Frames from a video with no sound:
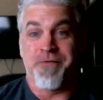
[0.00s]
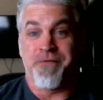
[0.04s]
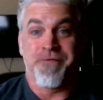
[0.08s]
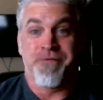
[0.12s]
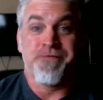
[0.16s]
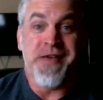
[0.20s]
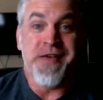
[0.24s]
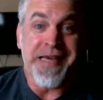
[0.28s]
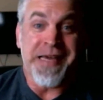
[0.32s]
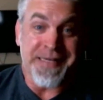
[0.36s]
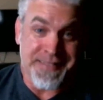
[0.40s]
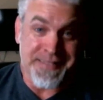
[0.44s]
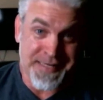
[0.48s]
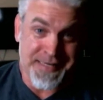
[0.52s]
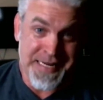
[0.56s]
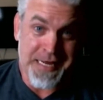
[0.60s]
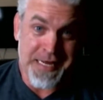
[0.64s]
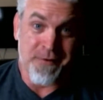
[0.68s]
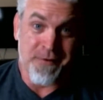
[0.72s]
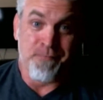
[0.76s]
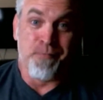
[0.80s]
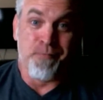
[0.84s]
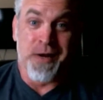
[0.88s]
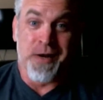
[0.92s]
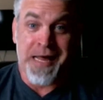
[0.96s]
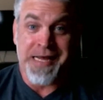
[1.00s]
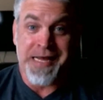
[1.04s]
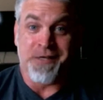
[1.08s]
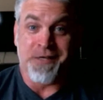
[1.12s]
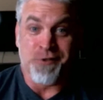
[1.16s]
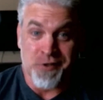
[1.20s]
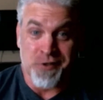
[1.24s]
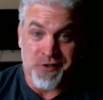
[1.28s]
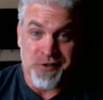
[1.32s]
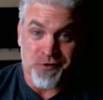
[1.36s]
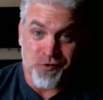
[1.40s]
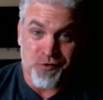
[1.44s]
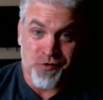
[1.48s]
to fit in
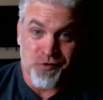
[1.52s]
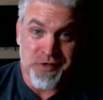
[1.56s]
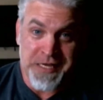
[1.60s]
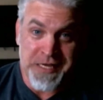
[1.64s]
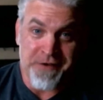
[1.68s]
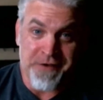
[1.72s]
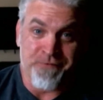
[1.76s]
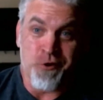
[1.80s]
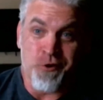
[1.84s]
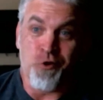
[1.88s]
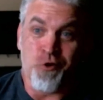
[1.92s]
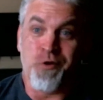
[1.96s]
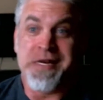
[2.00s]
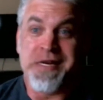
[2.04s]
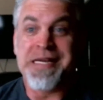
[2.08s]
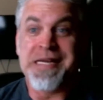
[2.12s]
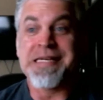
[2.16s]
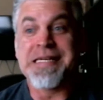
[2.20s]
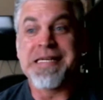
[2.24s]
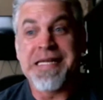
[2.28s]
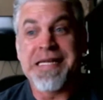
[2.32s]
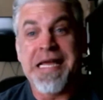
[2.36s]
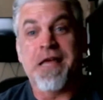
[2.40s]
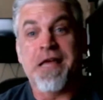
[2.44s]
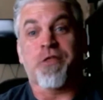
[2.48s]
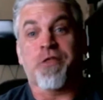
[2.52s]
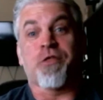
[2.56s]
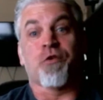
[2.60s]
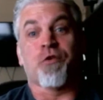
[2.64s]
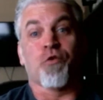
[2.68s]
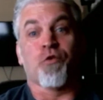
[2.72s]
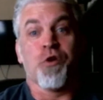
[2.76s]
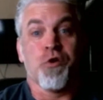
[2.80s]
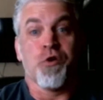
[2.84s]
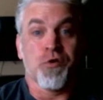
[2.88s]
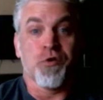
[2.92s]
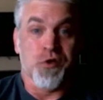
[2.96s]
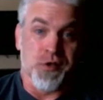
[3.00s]
places if you need to
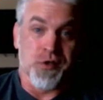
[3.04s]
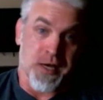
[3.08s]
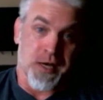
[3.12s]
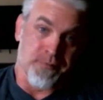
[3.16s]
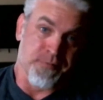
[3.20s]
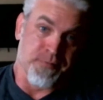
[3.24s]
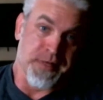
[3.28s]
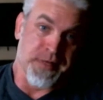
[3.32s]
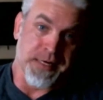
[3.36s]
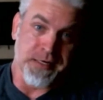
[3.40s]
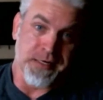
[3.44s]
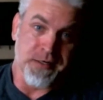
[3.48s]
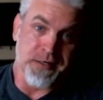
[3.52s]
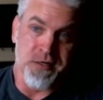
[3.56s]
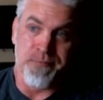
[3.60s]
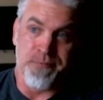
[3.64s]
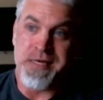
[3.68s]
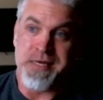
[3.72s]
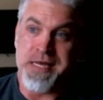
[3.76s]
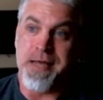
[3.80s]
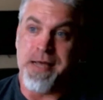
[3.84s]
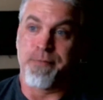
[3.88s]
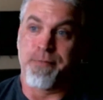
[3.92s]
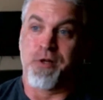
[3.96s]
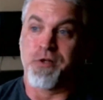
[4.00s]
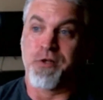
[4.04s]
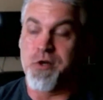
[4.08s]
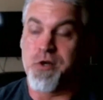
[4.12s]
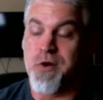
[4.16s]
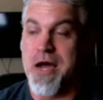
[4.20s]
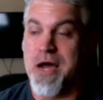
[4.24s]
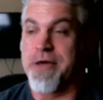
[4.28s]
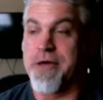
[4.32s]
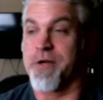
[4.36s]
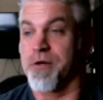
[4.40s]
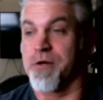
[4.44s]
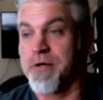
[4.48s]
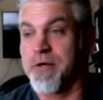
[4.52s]
get through something to be able
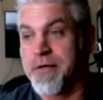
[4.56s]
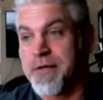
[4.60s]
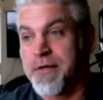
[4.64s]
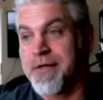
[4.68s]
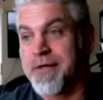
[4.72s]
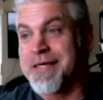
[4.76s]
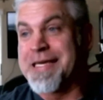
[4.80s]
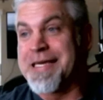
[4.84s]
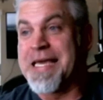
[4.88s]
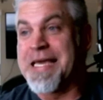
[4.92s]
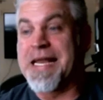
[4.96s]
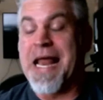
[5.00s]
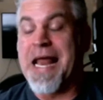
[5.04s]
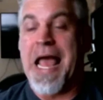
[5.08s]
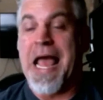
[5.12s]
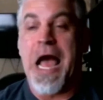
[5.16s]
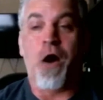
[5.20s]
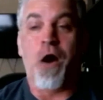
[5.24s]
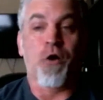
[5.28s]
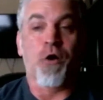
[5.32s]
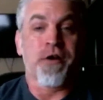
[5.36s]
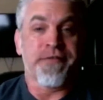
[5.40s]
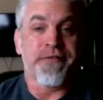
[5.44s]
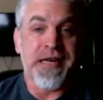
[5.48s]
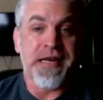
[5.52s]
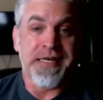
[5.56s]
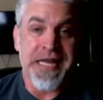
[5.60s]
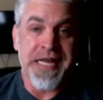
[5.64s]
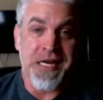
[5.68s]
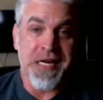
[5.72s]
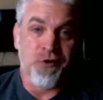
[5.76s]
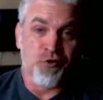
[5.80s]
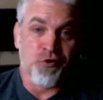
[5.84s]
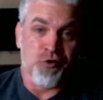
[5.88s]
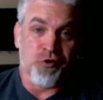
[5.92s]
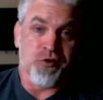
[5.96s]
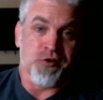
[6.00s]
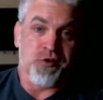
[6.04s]
right. to either get out of a
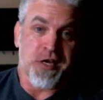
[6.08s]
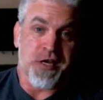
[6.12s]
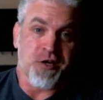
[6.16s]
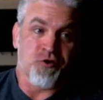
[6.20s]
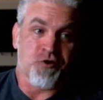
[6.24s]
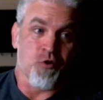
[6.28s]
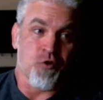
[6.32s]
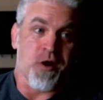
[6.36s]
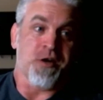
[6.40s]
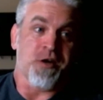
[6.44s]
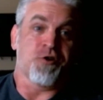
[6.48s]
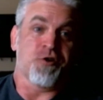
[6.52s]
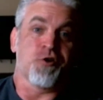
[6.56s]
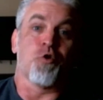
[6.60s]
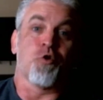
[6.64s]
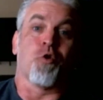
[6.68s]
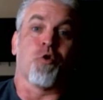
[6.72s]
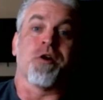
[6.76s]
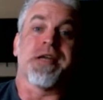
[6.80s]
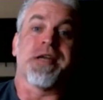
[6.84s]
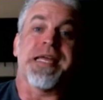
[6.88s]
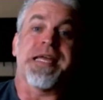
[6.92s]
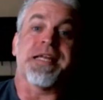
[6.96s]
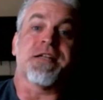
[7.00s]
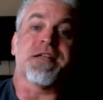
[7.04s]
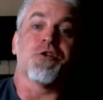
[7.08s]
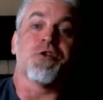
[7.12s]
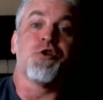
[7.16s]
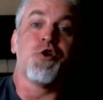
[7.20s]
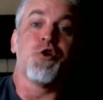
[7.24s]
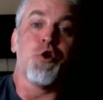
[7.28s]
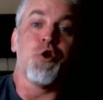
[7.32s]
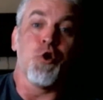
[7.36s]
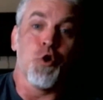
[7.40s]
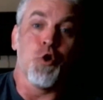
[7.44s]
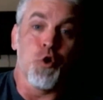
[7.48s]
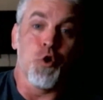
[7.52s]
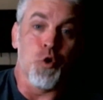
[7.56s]
dangerous situation or get
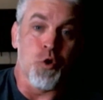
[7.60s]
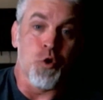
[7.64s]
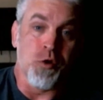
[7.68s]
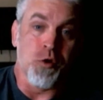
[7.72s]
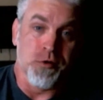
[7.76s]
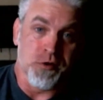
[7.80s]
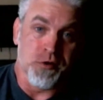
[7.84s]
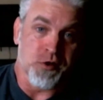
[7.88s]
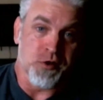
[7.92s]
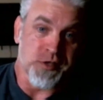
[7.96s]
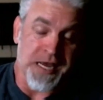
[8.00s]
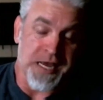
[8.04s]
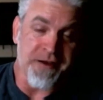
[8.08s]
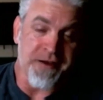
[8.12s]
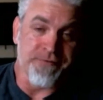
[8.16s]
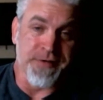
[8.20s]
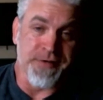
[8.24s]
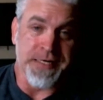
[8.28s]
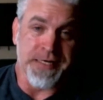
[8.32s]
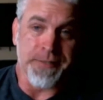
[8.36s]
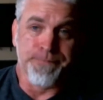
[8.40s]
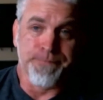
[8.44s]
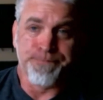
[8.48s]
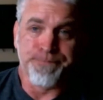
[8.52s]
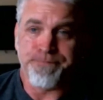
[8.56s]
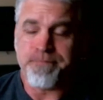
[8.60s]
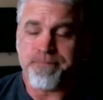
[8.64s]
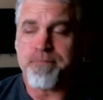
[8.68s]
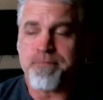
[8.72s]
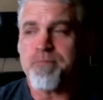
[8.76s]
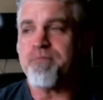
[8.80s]
to safety.